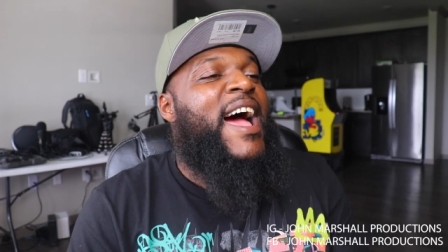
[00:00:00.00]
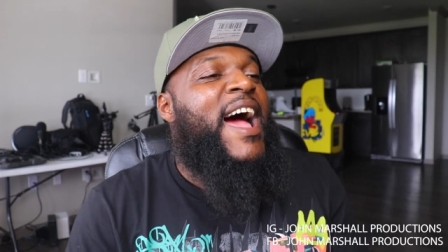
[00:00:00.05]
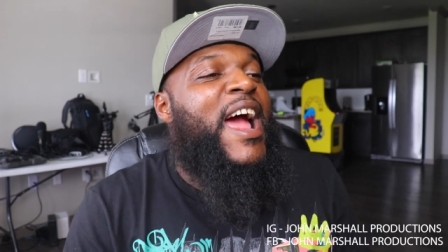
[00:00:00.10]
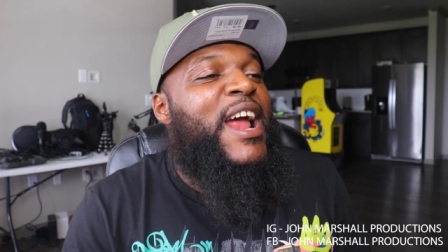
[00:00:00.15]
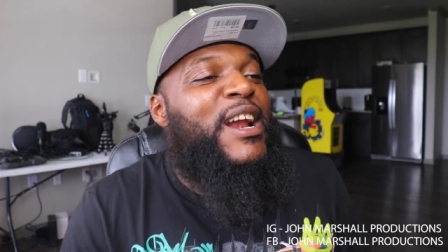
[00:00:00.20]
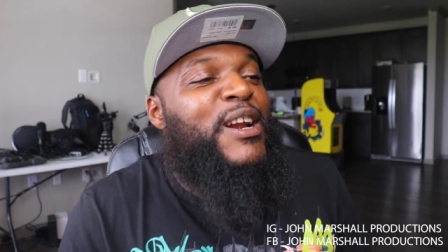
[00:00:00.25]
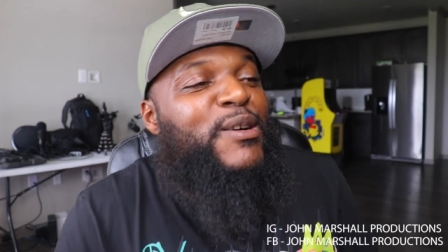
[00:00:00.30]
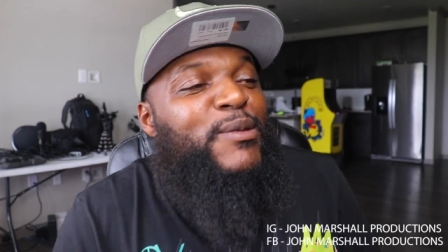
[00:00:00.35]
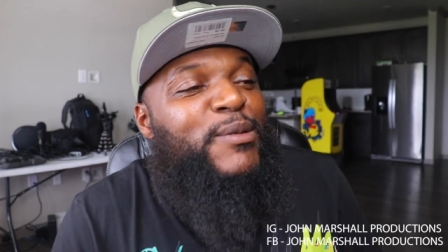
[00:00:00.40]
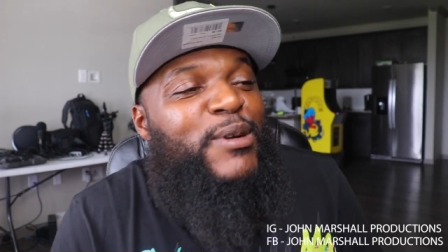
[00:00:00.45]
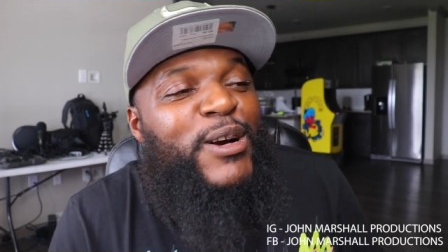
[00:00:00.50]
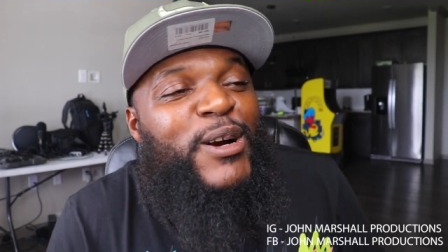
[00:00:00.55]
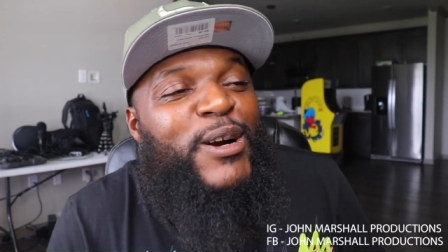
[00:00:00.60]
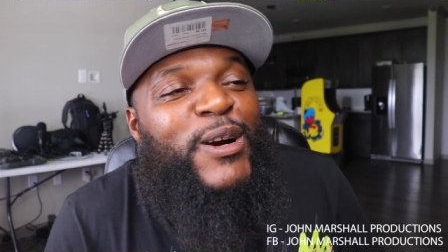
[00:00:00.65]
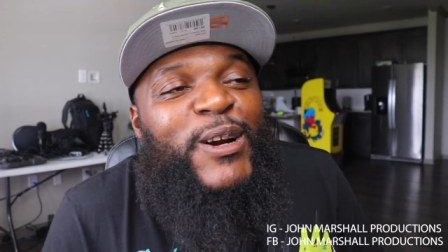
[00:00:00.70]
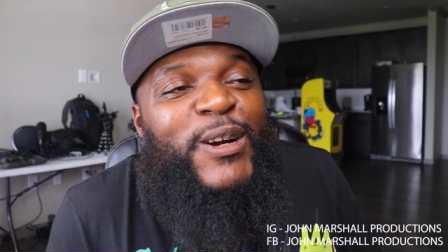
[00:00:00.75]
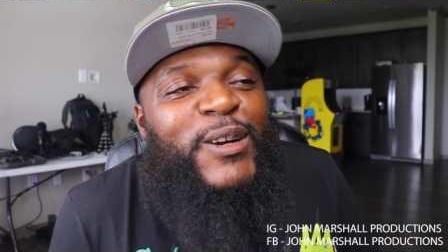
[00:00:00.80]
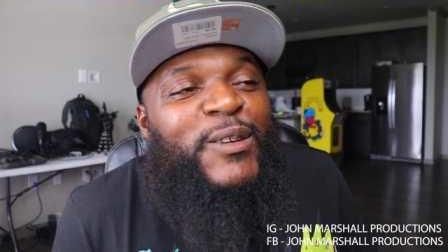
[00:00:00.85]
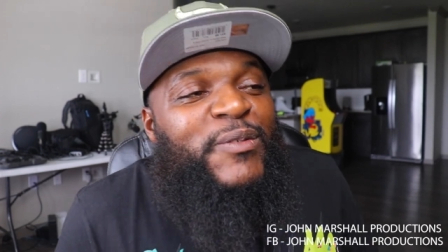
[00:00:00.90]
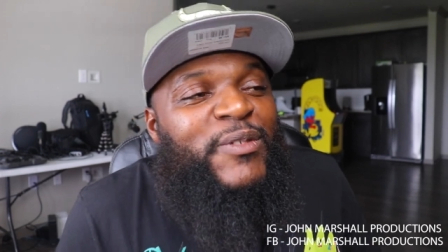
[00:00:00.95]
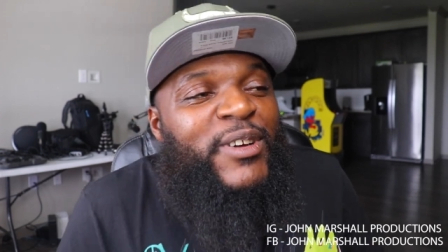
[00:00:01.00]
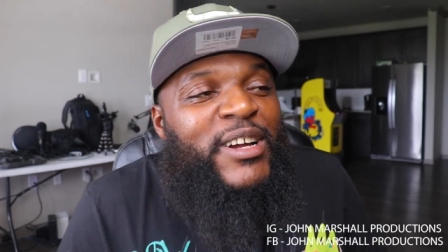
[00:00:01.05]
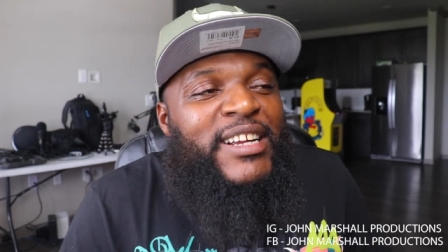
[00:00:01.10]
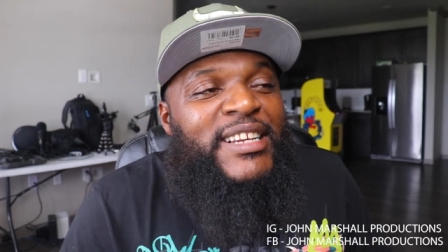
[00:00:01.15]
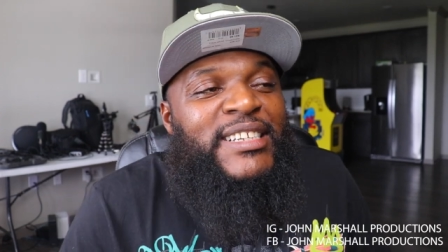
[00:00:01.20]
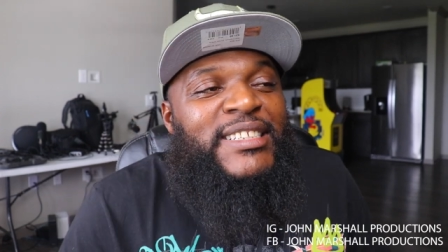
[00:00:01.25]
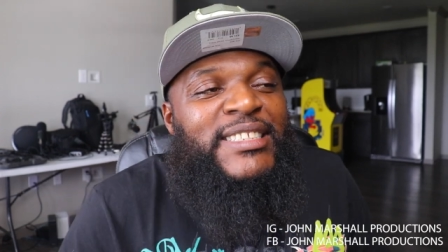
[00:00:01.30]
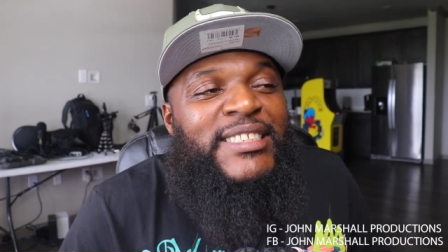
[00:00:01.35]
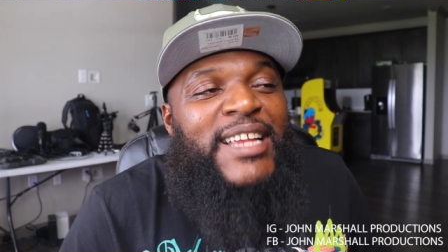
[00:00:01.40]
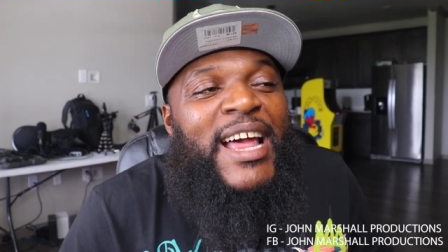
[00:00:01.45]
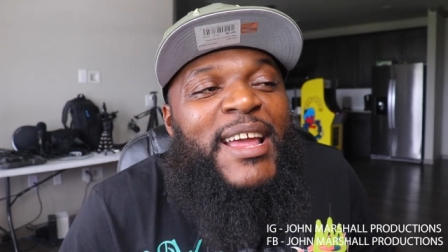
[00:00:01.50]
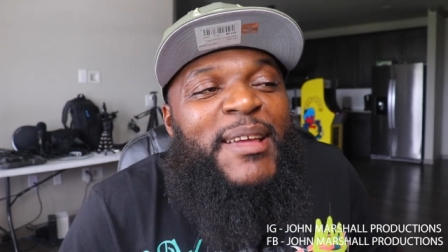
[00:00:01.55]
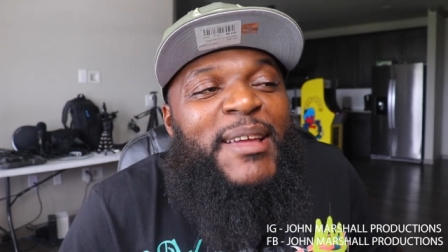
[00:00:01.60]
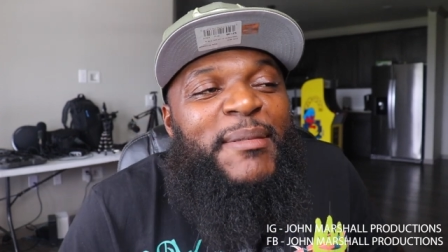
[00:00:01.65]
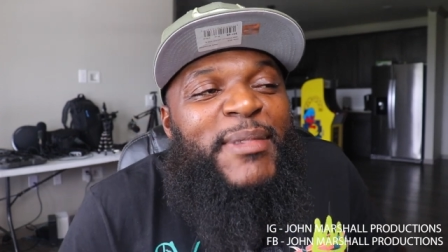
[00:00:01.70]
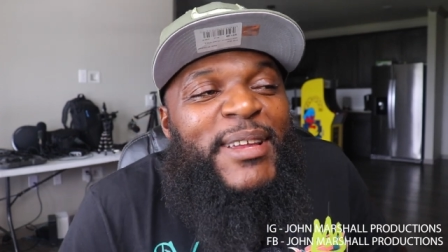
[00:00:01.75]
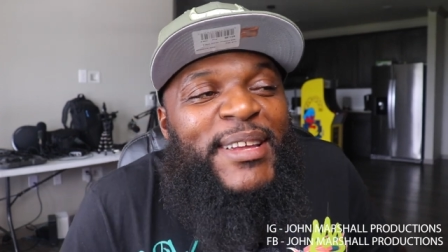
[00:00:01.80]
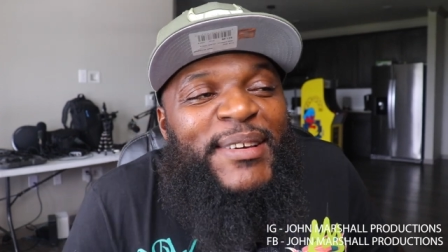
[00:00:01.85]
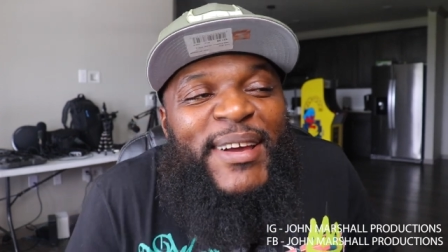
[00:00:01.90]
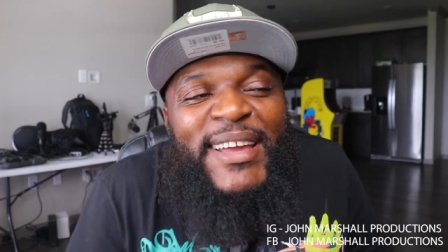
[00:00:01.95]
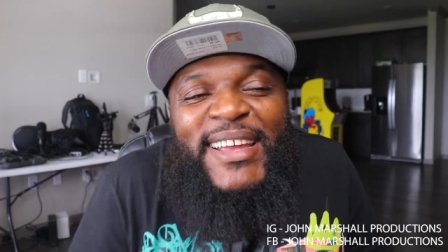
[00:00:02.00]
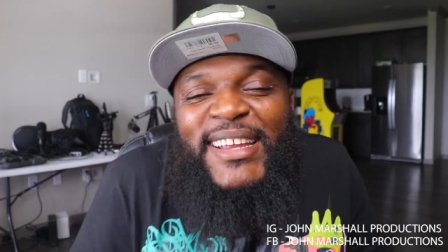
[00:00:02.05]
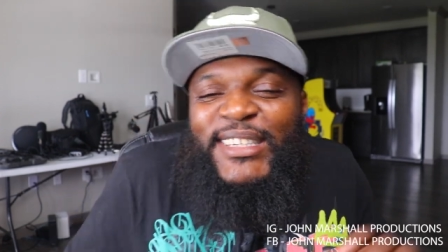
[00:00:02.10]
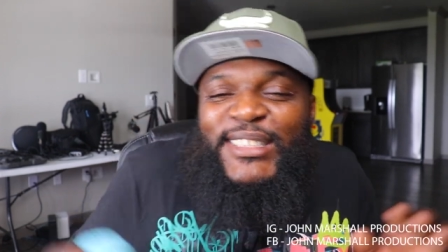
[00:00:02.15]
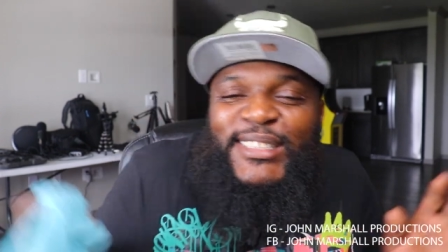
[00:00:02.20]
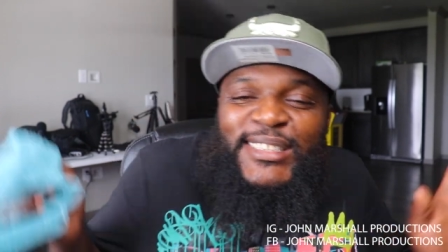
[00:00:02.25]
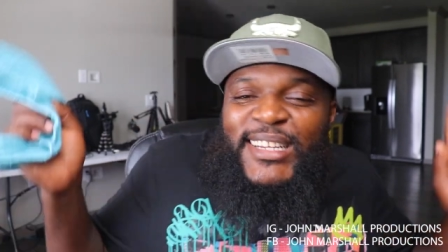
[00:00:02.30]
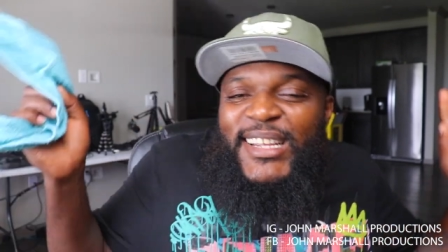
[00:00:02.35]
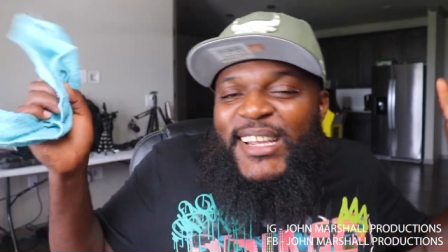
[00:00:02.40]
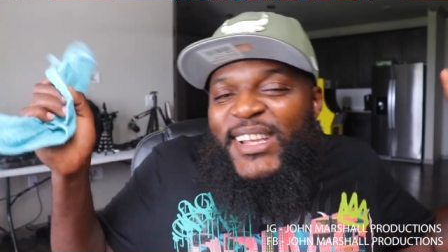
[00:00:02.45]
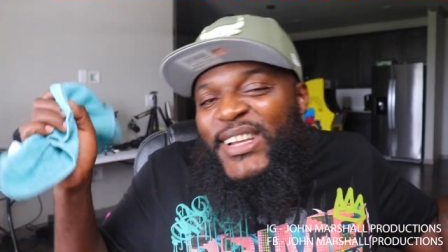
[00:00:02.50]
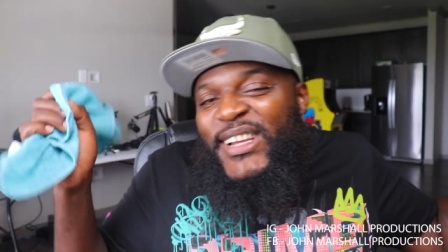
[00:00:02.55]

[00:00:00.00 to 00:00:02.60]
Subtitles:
I don't want her to fucking sign me, way.